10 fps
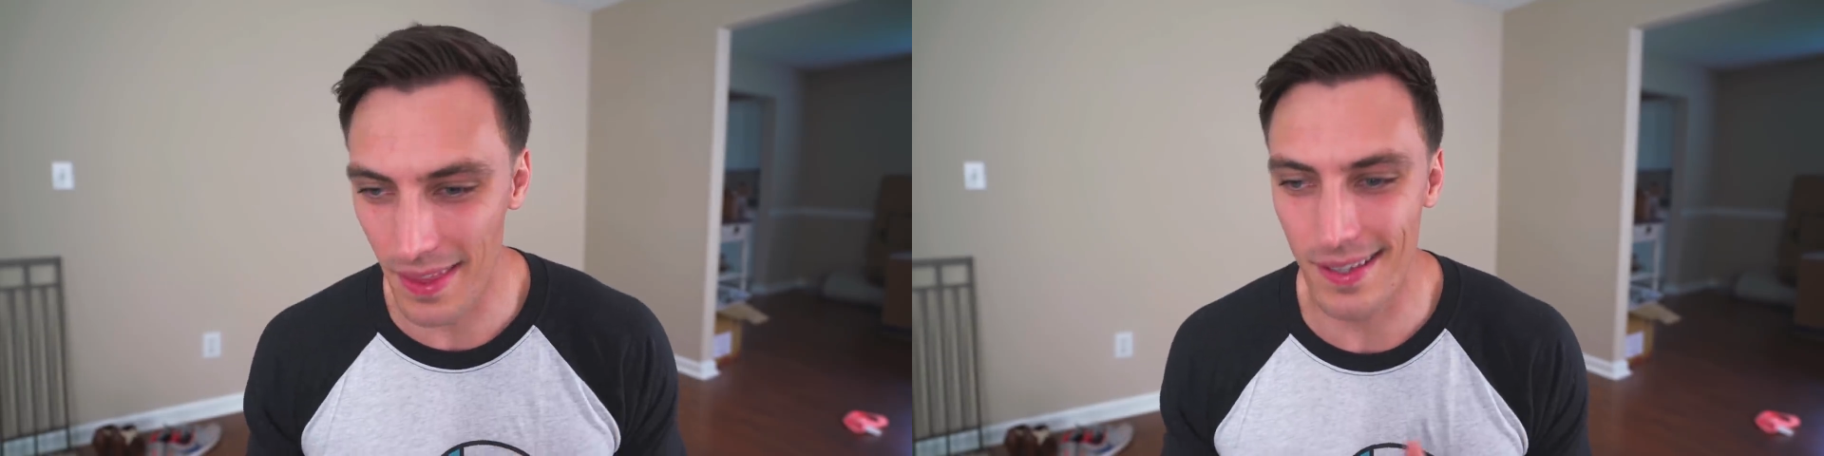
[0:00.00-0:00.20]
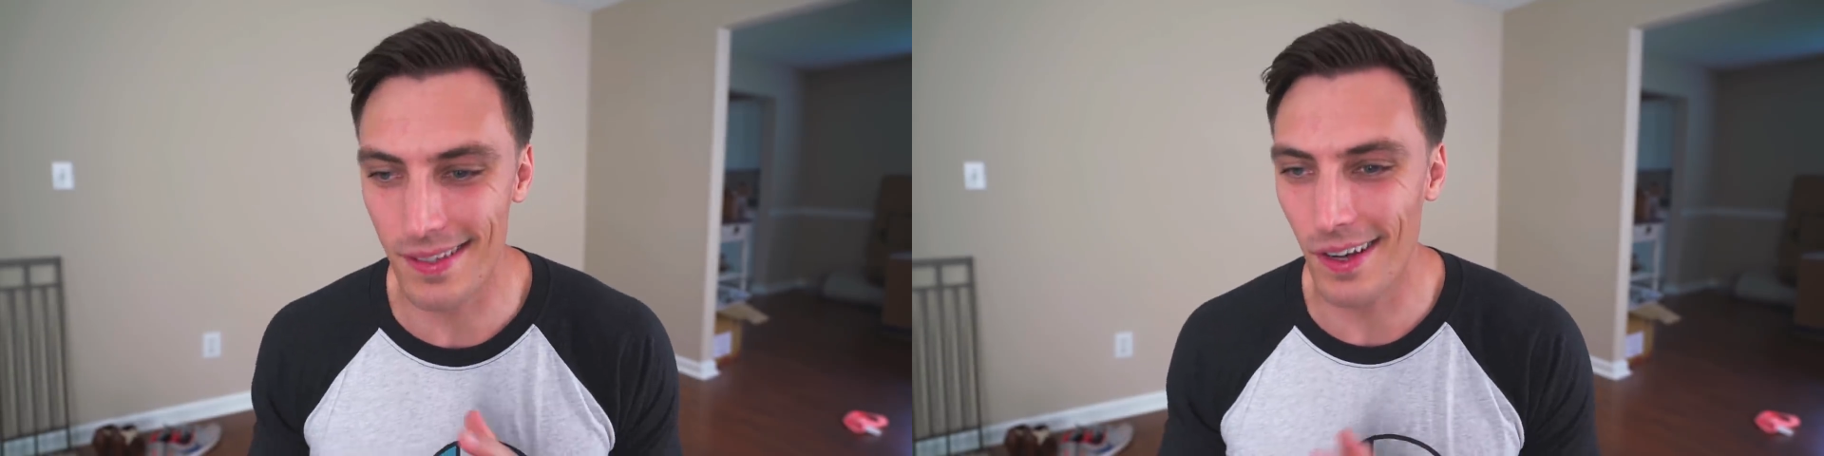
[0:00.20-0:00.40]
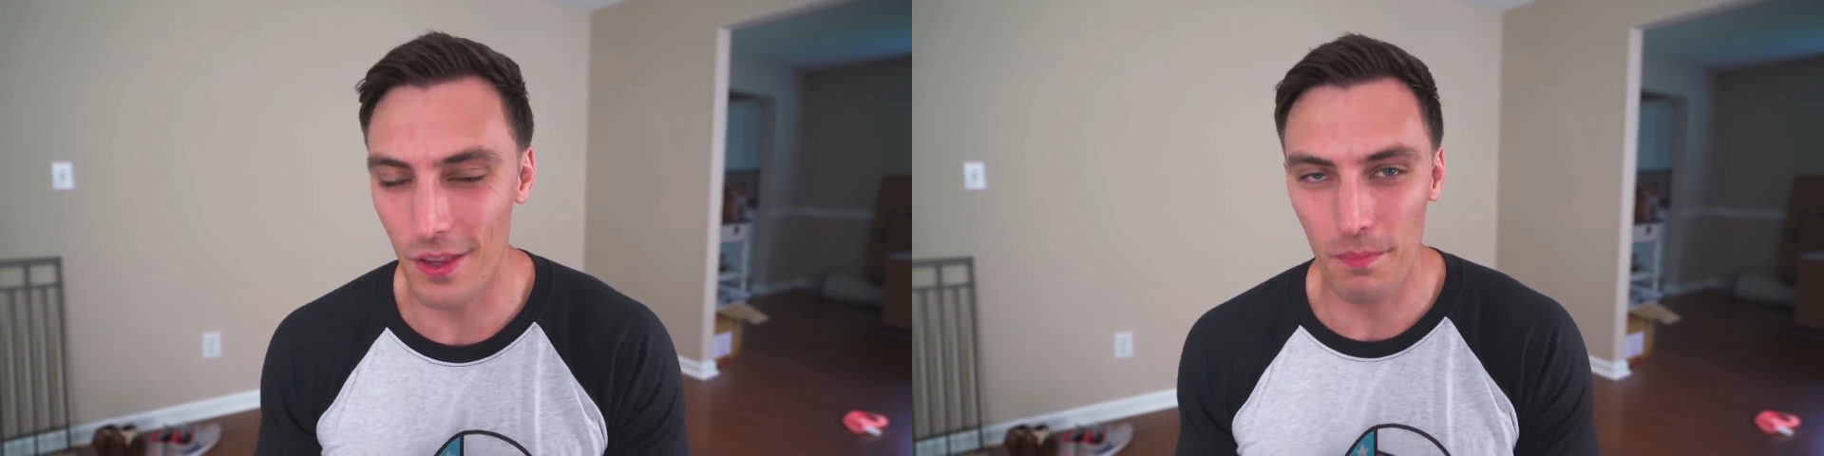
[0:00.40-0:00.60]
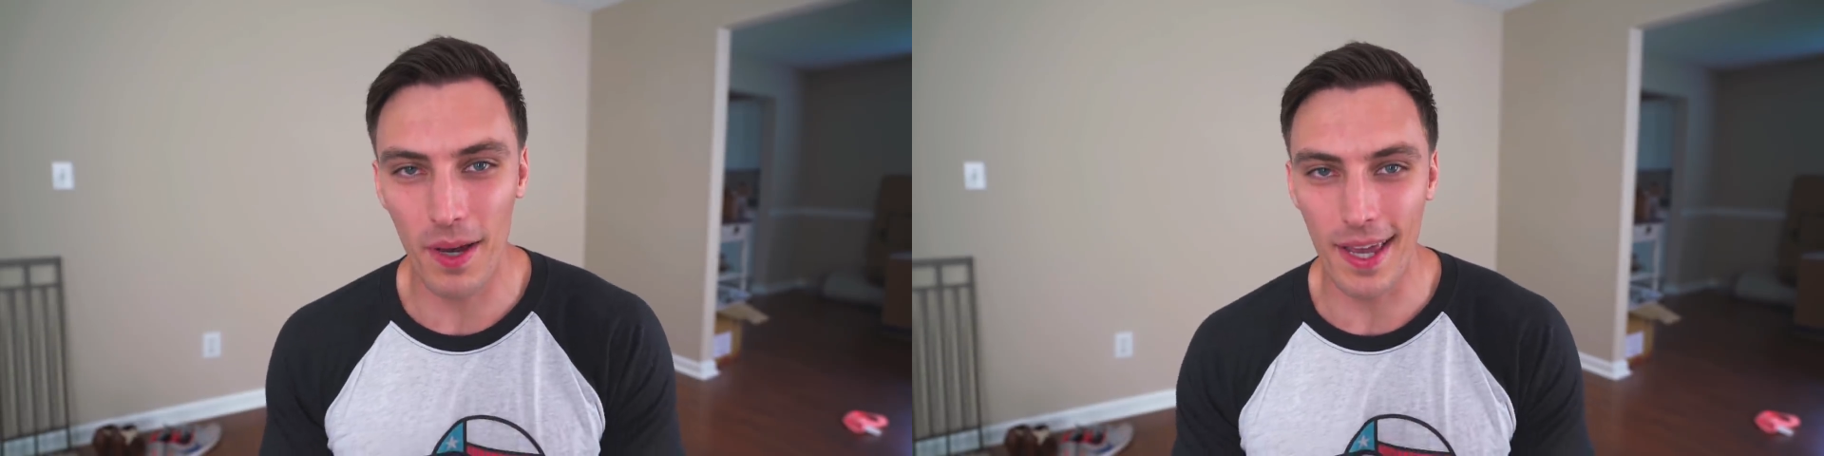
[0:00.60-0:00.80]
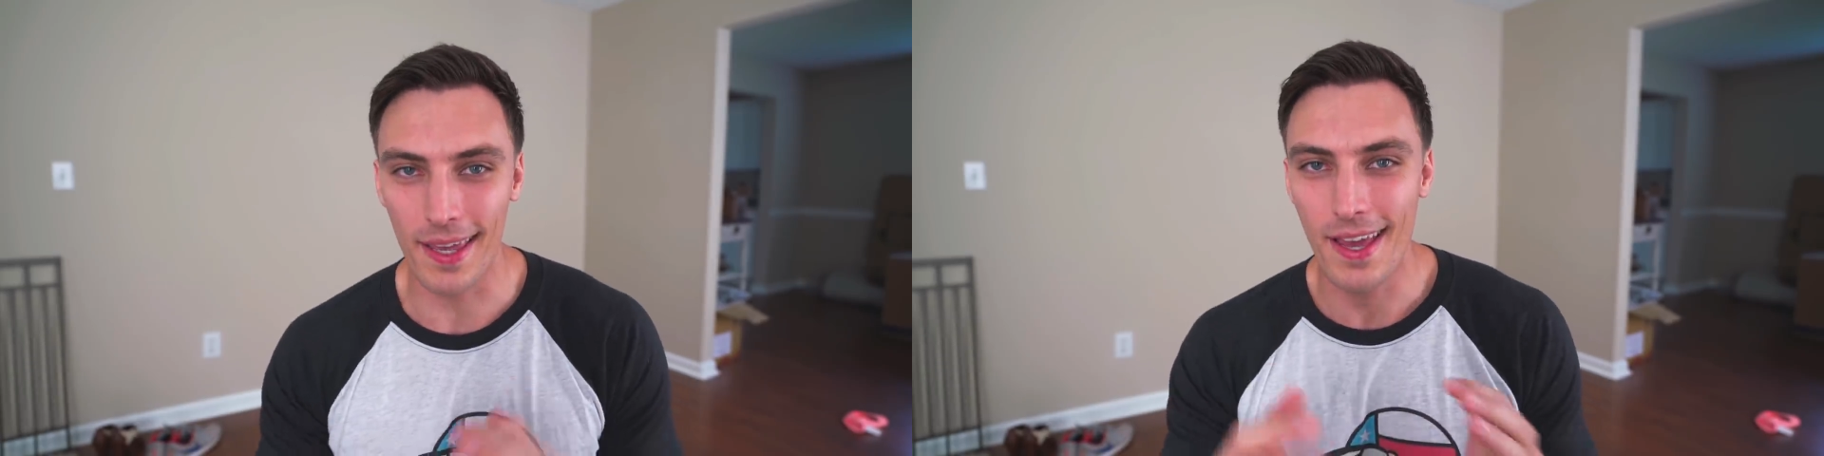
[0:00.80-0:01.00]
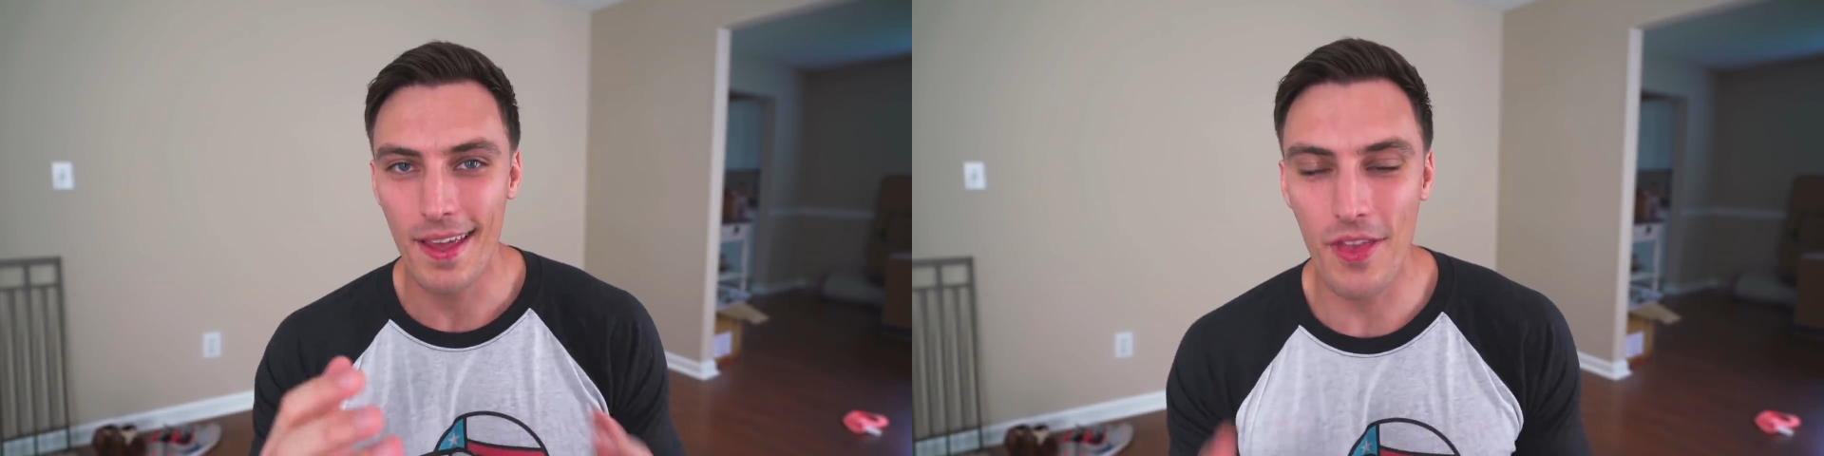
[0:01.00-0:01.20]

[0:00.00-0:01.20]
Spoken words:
things on the bike,